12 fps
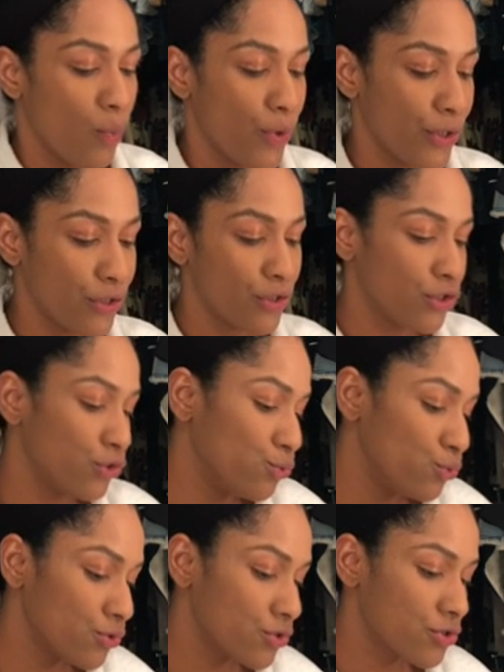We're gonna
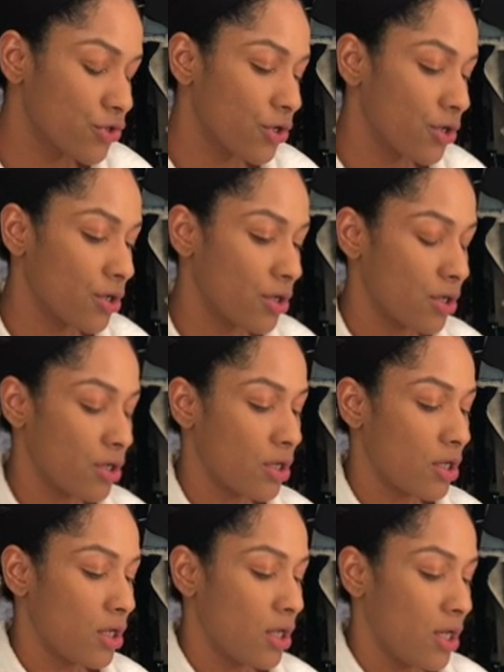use
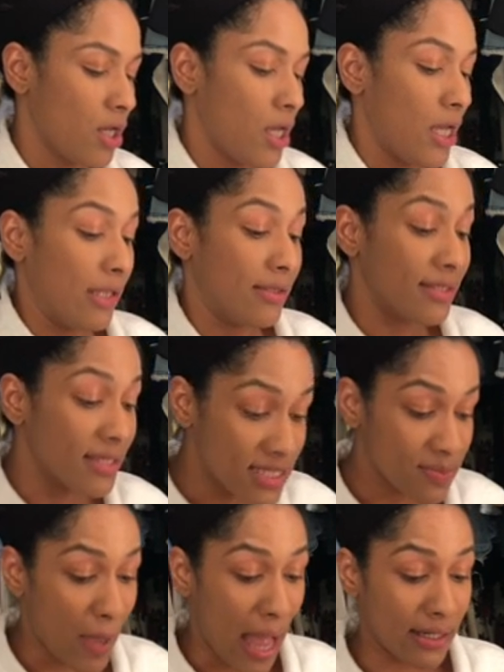
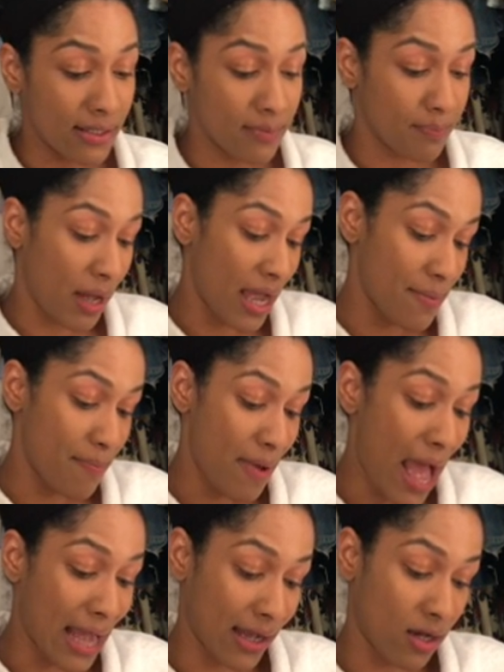this palette by
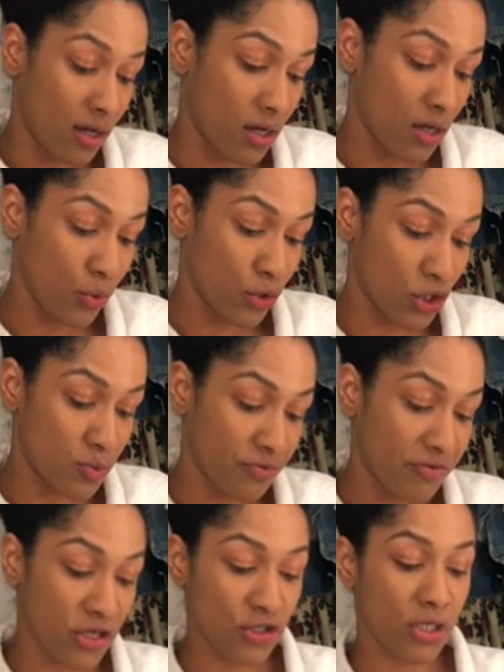PAC, which is
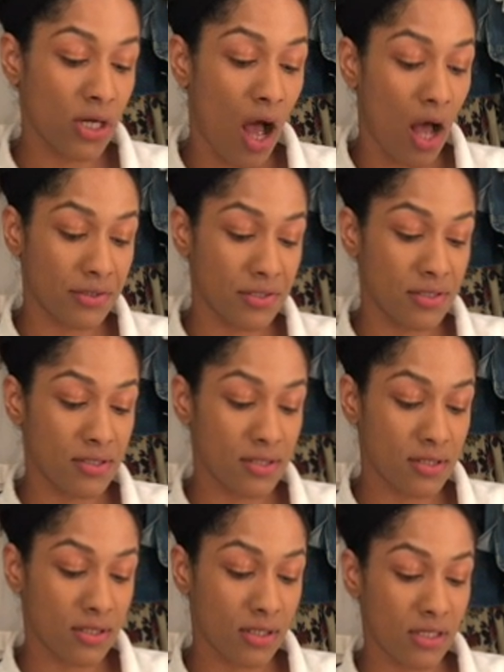Professional
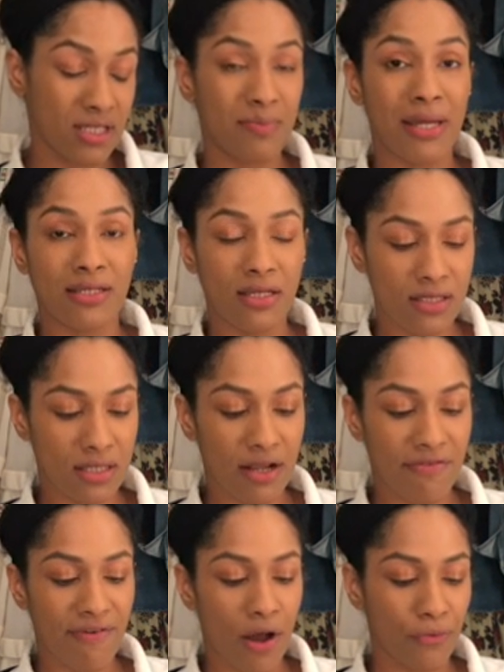Artist Cosmetics, that
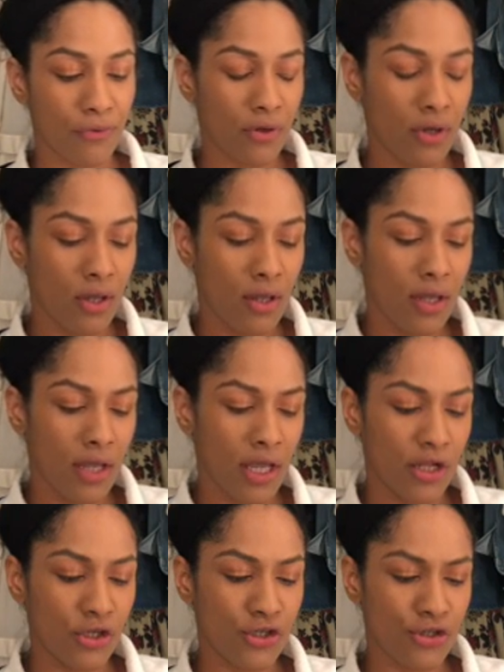I found
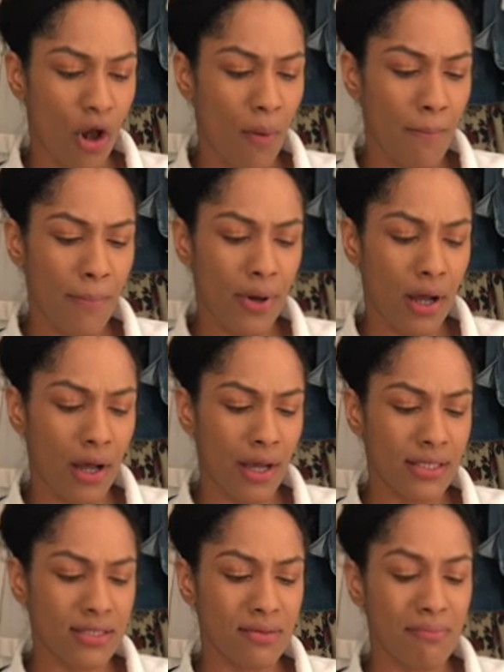in a shop.
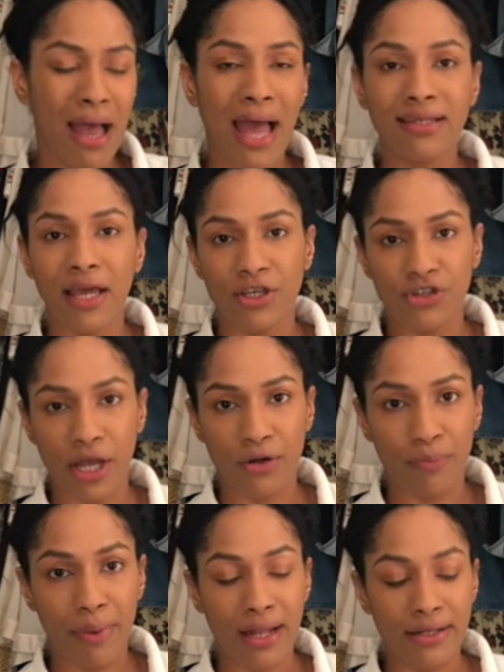It's a matte
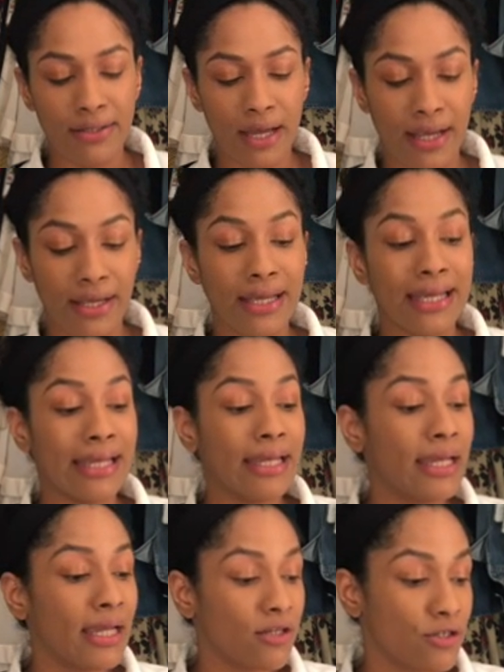eyeshadow palette. I
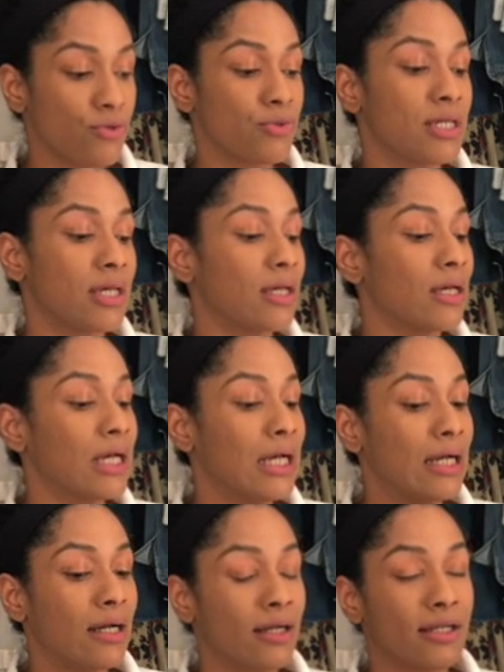hate using
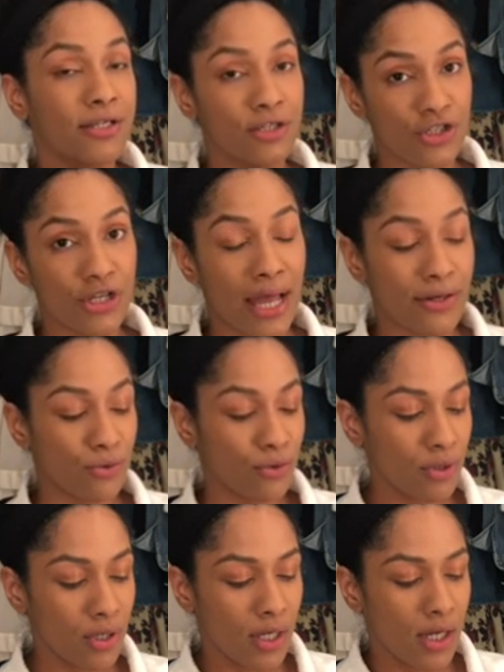glitter shadow.
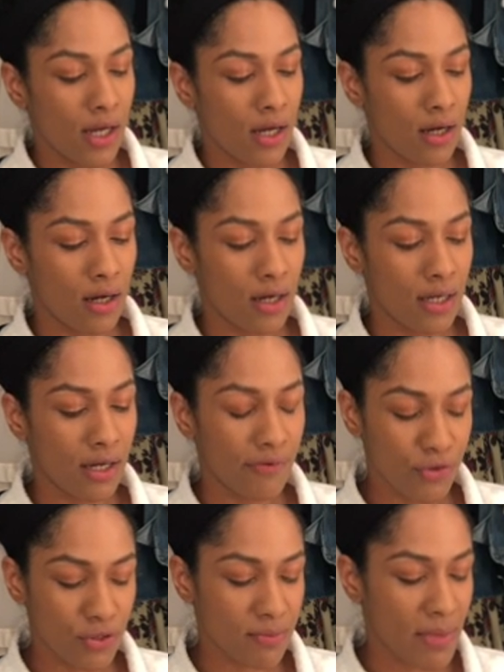I
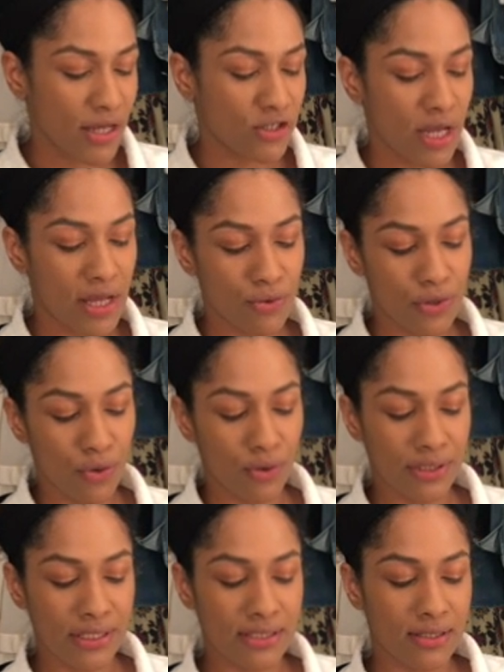love using MAC shadow and all
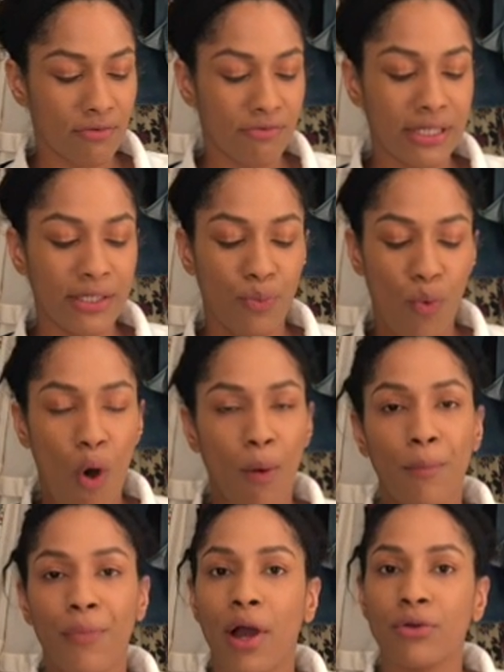these lovely
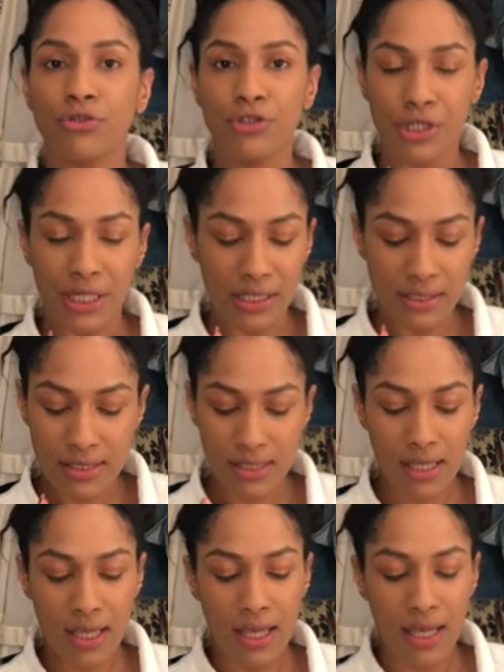warm brown shades,
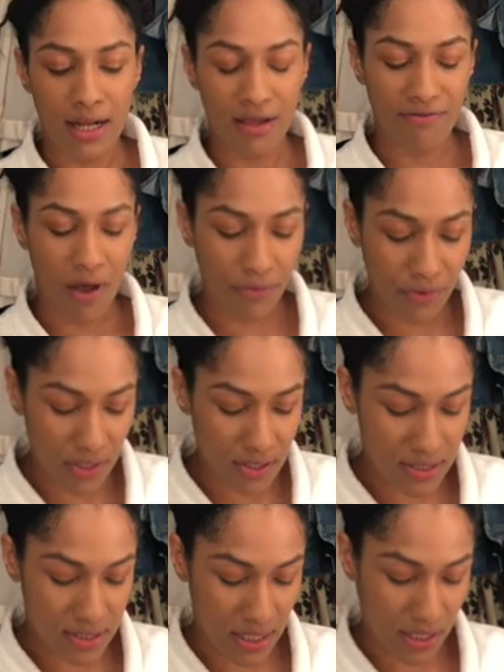and I found
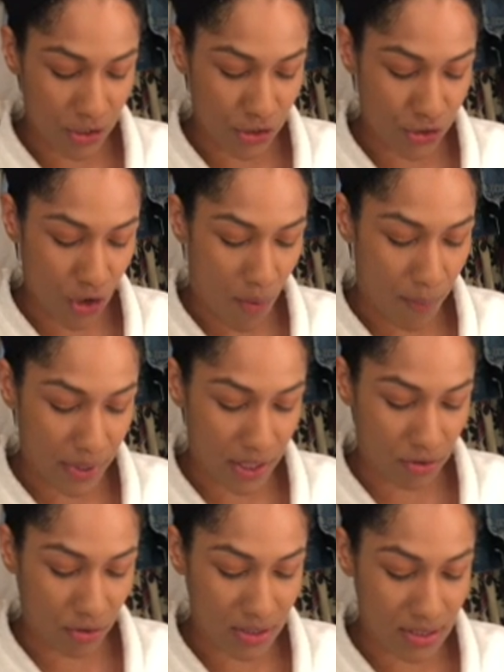this in a shop, and I
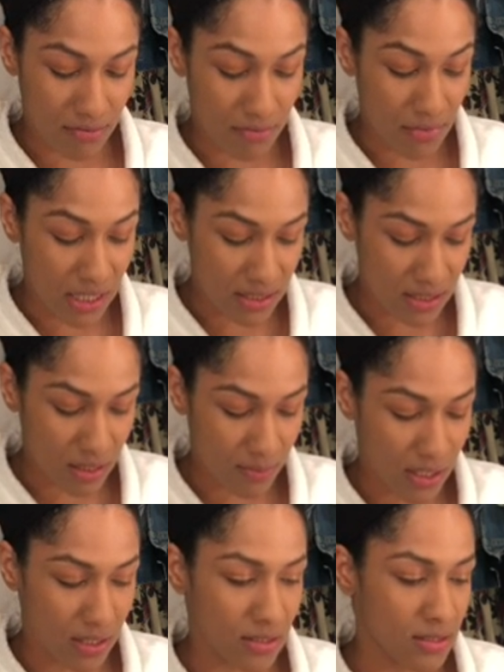thought it's amazing
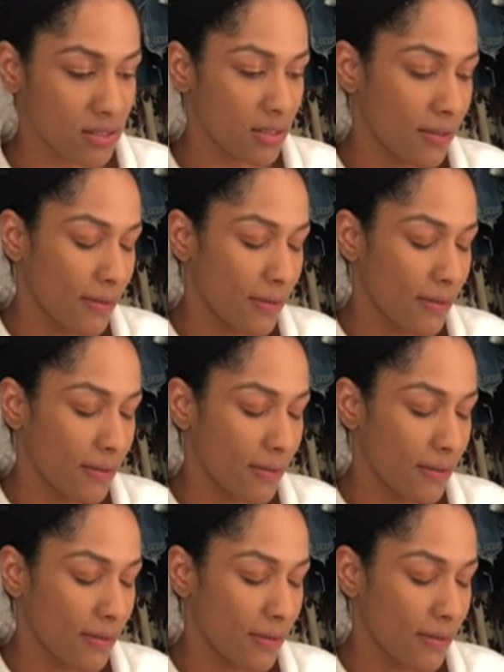because